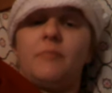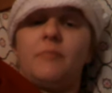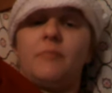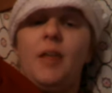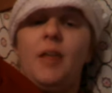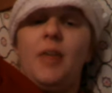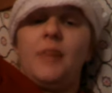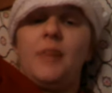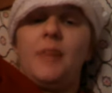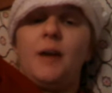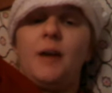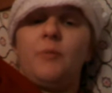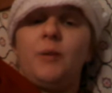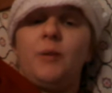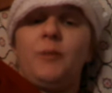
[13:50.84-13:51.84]
And that
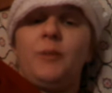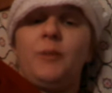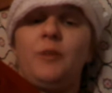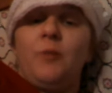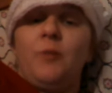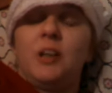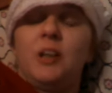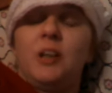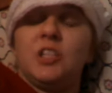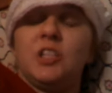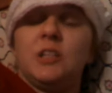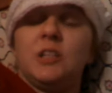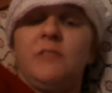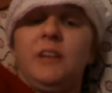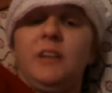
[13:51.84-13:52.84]
way we could watch
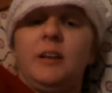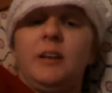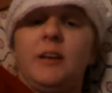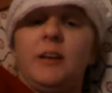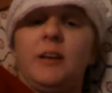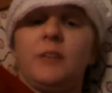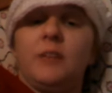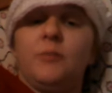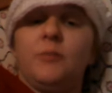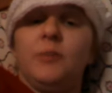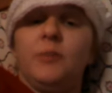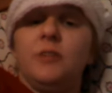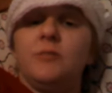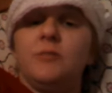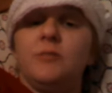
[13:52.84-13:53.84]
TV together. We
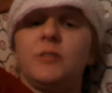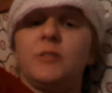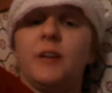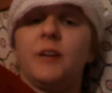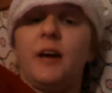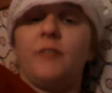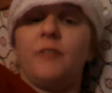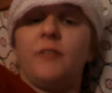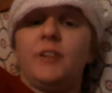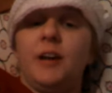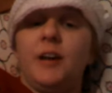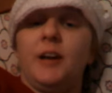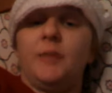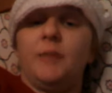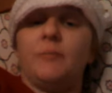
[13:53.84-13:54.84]
used to, every
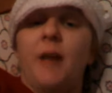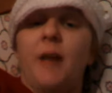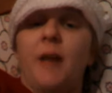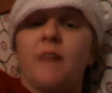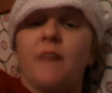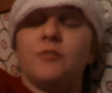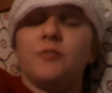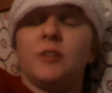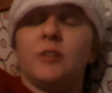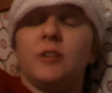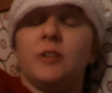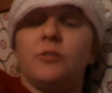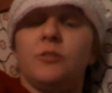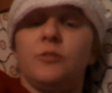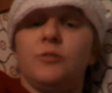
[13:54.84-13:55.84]
night after the
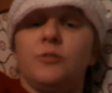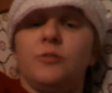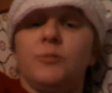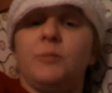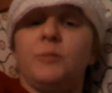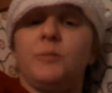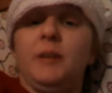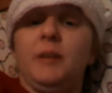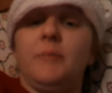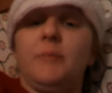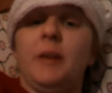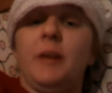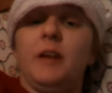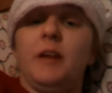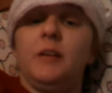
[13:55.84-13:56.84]
girls would be in
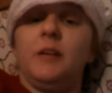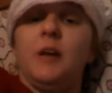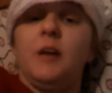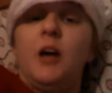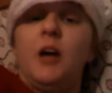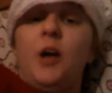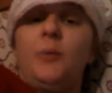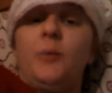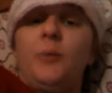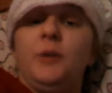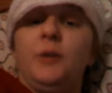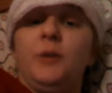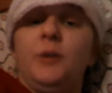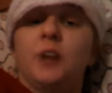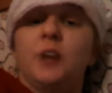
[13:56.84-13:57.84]
bed, we'd
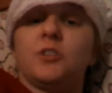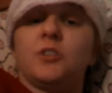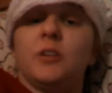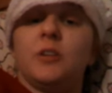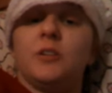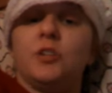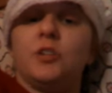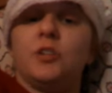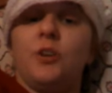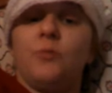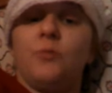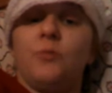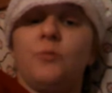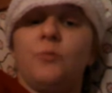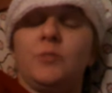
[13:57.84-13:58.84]
watch a
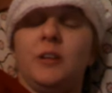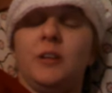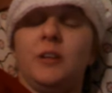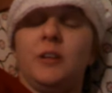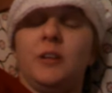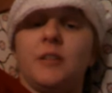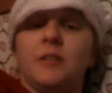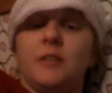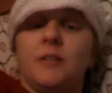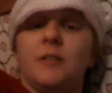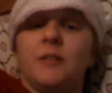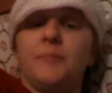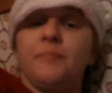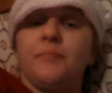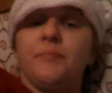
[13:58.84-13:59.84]
show together.
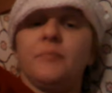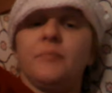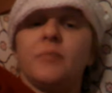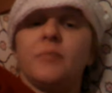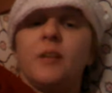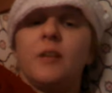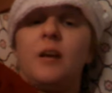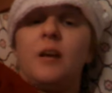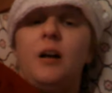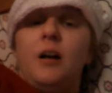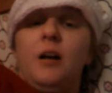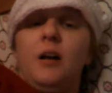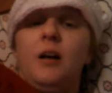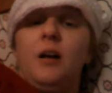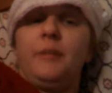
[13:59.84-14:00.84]

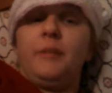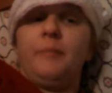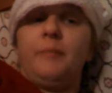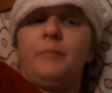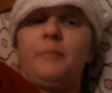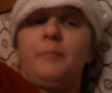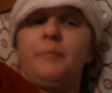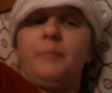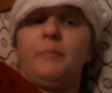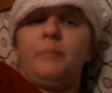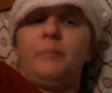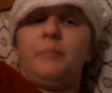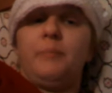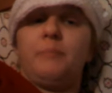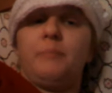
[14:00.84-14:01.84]
Um,
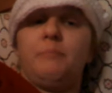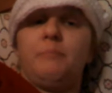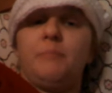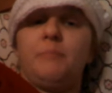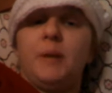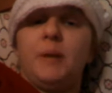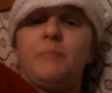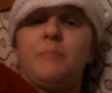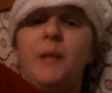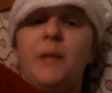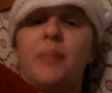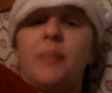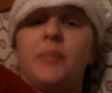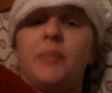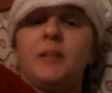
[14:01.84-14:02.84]
but by
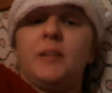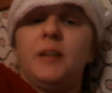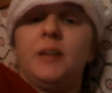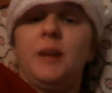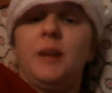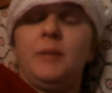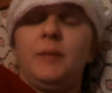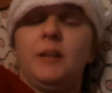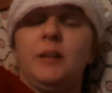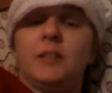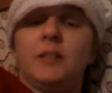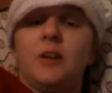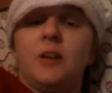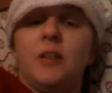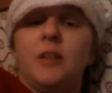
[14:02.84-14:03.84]
the time he
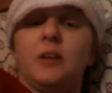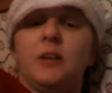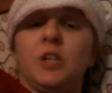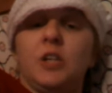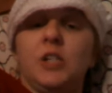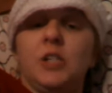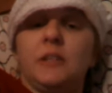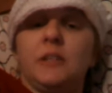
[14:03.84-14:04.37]
gets all the girls to